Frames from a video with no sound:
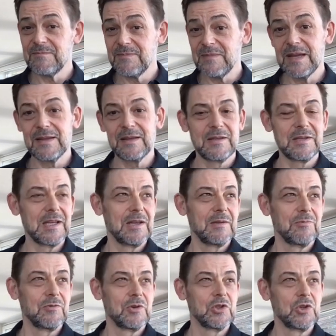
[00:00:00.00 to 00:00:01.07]
then the same
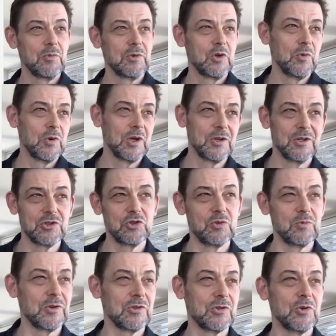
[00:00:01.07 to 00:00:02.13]
for qubit 1 and
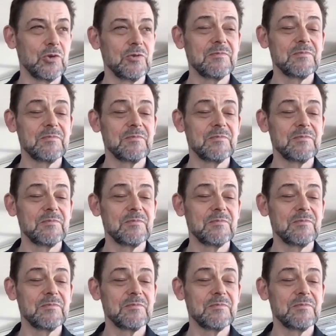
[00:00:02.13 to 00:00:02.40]
qubit 2.